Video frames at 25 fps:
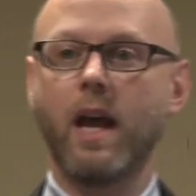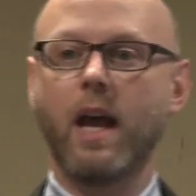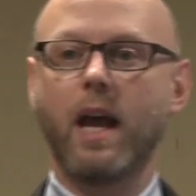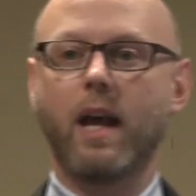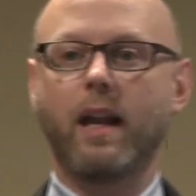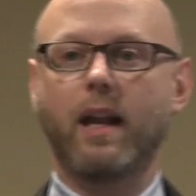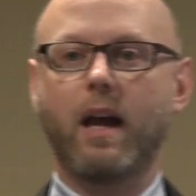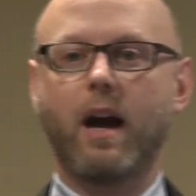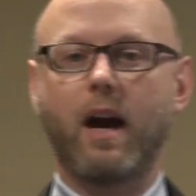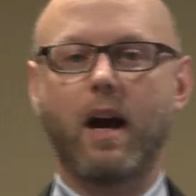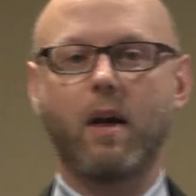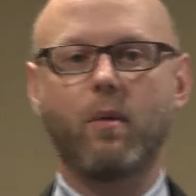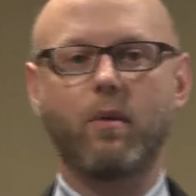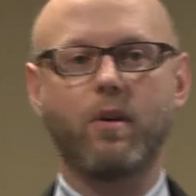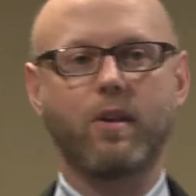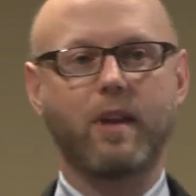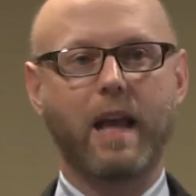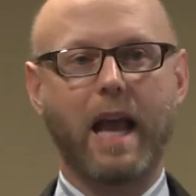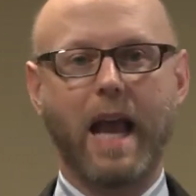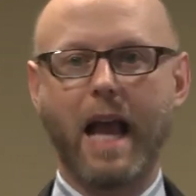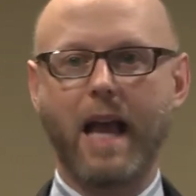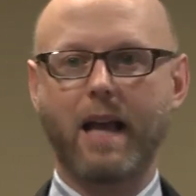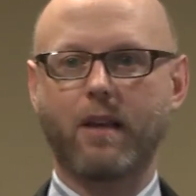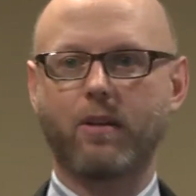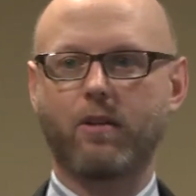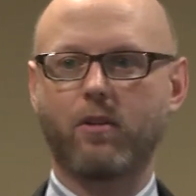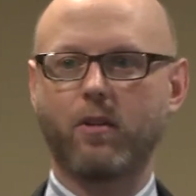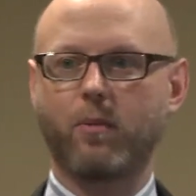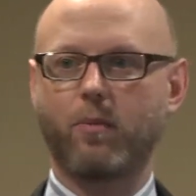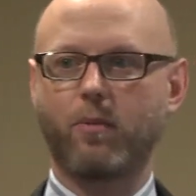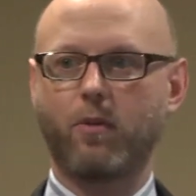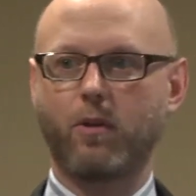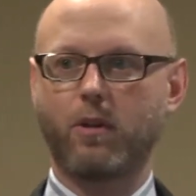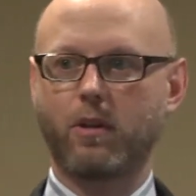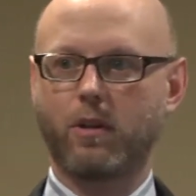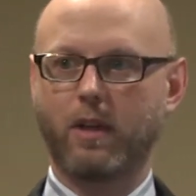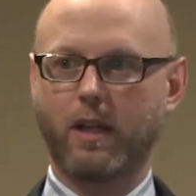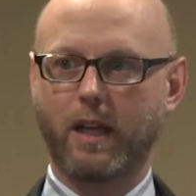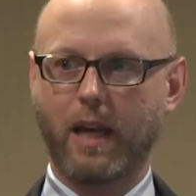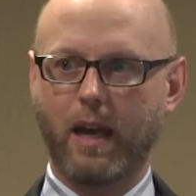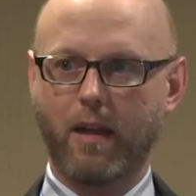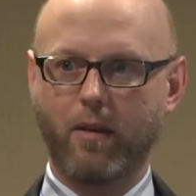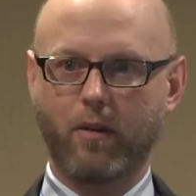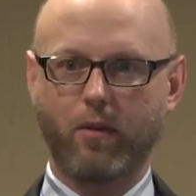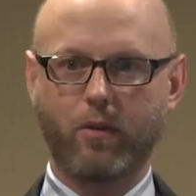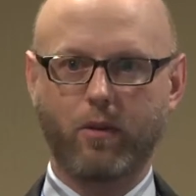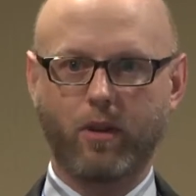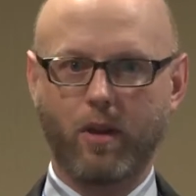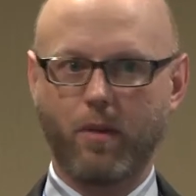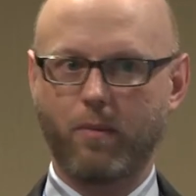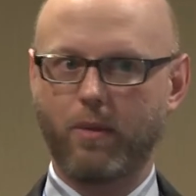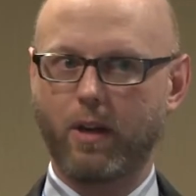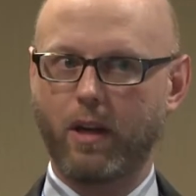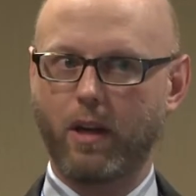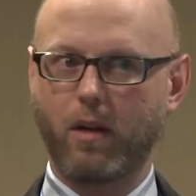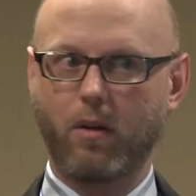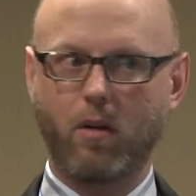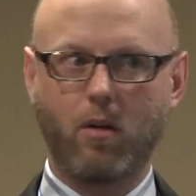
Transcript: Now, I was asked to put together something